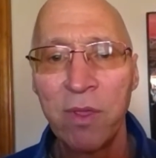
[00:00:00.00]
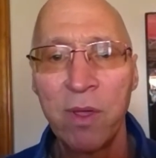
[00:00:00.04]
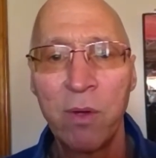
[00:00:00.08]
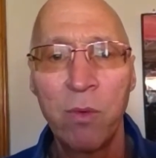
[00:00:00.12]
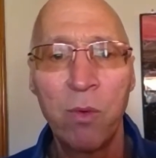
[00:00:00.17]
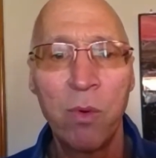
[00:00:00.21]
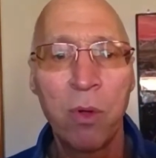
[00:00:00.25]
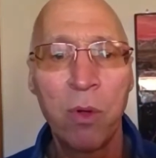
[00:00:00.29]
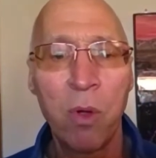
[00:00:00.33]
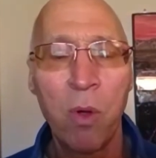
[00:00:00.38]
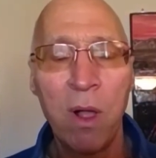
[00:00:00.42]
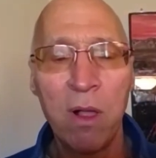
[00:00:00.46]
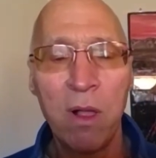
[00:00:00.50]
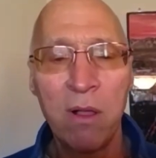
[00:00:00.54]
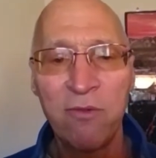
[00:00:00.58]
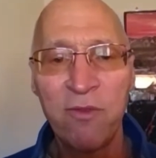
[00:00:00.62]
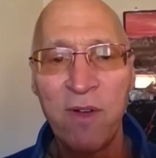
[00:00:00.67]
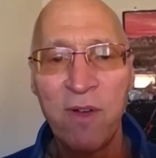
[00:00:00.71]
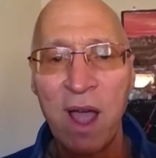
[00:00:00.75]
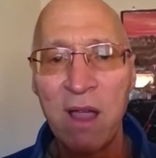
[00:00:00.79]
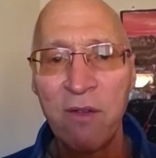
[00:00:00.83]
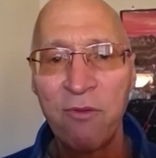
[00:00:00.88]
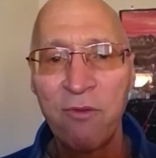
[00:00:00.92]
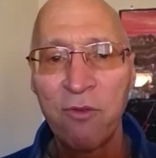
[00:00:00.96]
that will
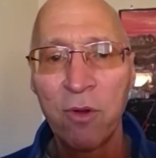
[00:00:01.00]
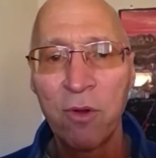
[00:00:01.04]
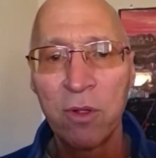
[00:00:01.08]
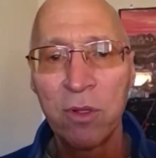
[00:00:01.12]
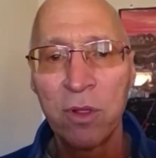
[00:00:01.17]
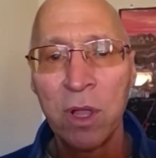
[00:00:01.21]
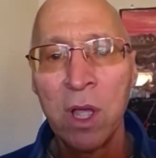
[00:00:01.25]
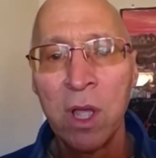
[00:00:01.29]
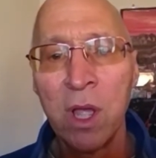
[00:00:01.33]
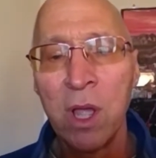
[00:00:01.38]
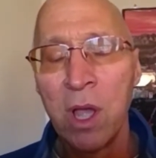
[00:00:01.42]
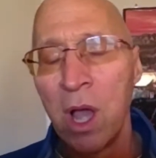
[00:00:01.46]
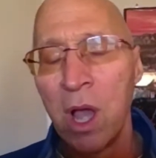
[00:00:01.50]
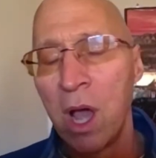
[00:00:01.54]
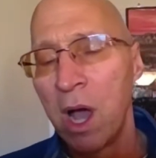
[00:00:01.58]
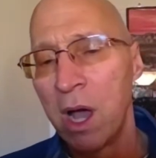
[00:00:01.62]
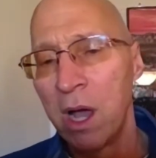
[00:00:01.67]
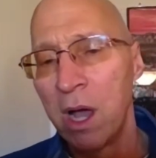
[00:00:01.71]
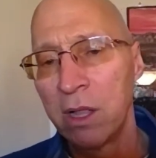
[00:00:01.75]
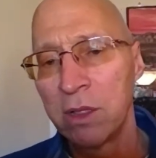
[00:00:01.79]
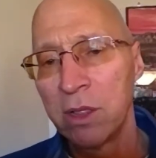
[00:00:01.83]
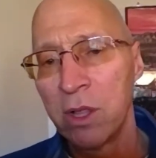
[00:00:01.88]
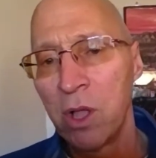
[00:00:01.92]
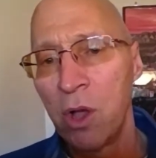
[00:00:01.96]
qualify for
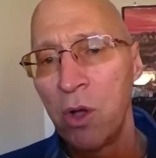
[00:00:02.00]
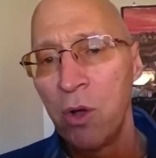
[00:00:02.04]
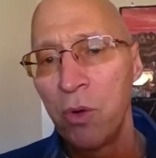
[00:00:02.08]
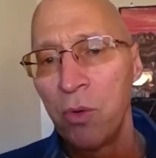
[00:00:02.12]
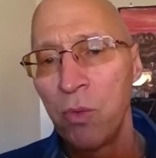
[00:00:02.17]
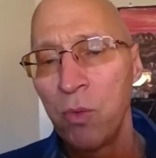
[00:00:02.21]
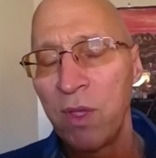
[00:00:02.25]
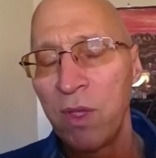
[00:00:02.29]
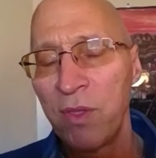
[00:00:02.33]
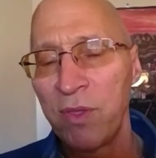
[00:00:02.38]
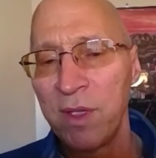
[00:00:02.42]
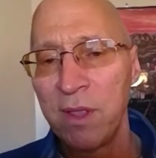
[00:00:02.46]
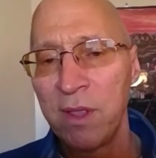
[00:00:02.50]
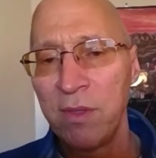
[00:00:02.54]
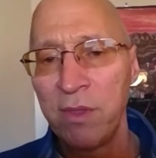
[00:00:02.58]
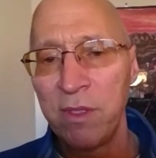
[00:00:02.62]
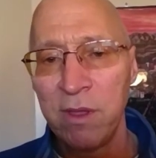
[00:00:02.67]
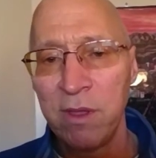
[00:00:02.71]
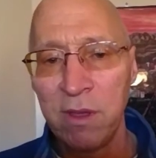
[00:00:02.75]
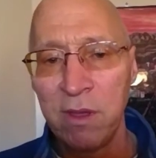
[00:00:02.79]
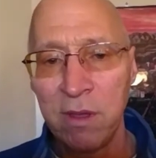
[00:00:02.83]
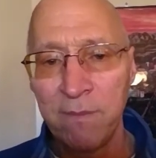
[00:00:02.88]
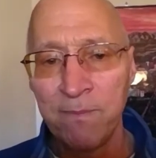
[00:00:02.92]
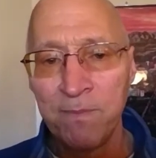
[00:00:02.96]
a loan within
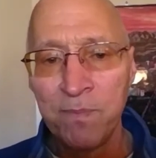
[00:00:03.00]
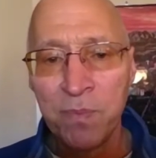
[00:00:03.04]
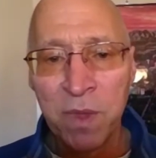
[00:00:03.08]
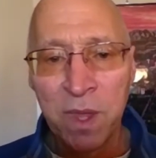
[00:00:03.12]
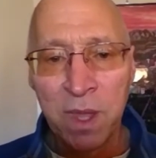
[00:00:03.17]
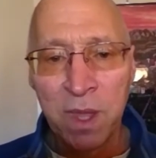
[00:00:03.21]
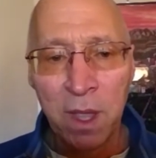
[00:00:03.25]
the